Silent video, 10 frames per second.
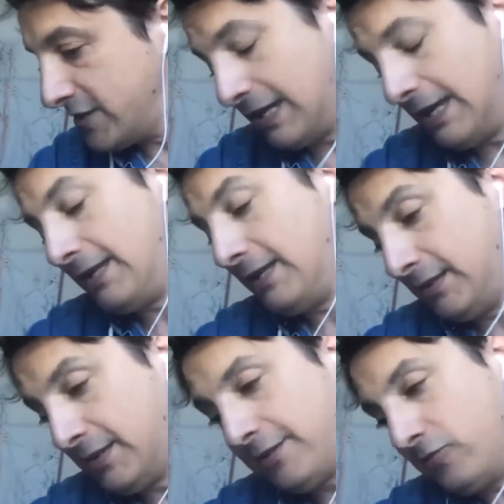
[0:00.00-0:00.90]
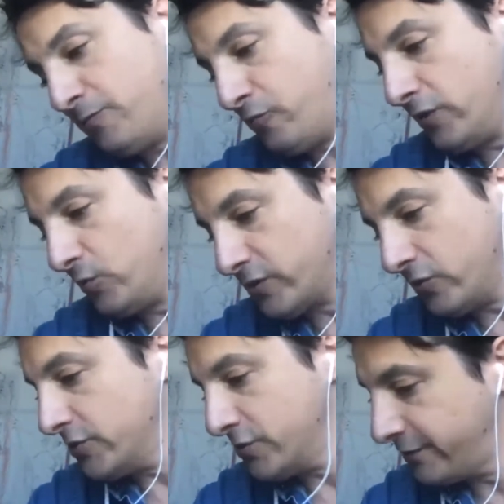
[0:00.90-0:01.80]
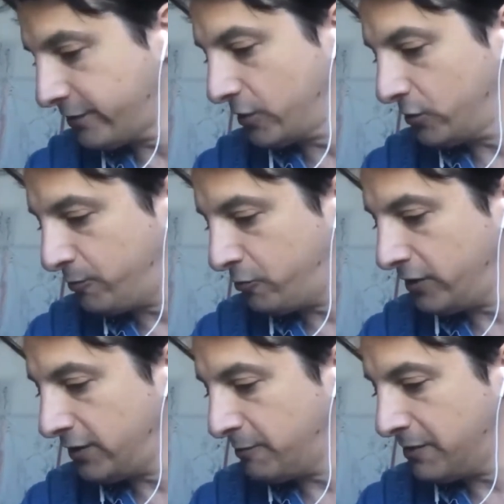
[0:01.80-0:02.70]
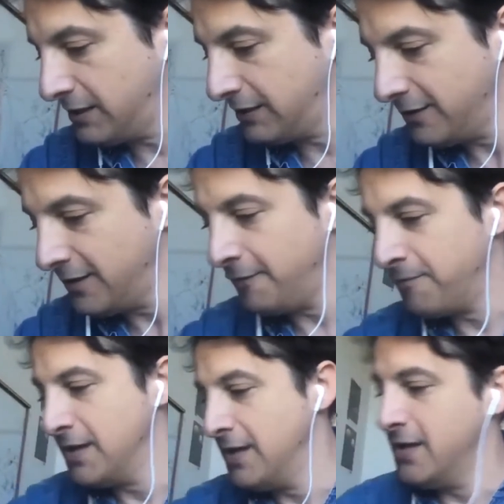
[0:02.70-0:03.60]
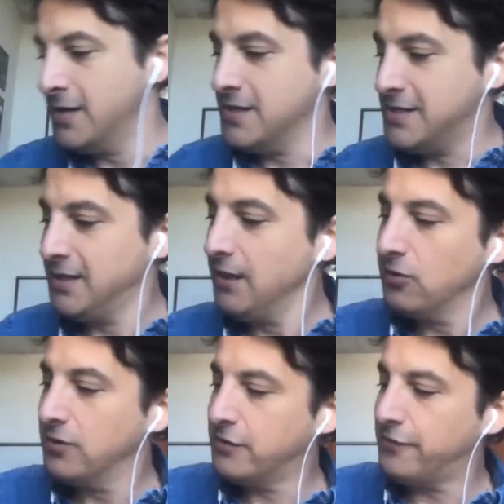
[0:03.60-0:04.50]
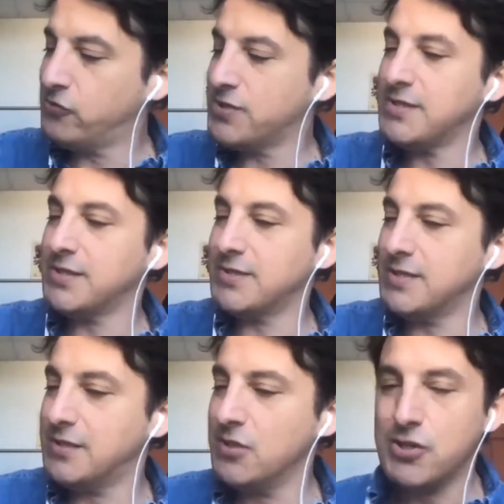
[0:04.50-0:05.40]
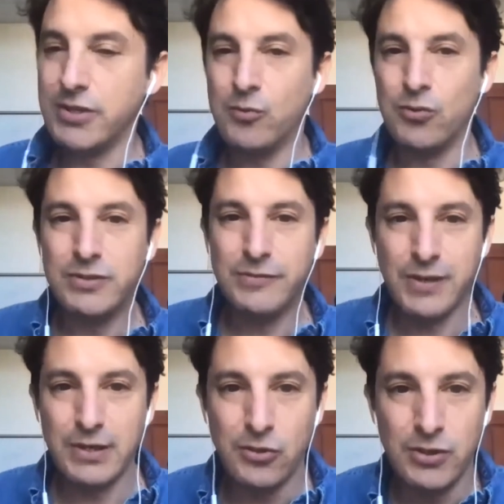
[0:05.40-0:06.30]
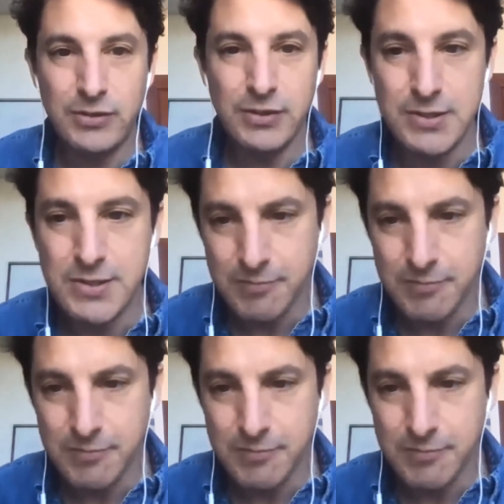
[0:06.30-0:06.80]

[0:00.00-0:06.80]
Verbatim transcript: And the third point was also a very good point about uh, singular versus existentially quantified contents.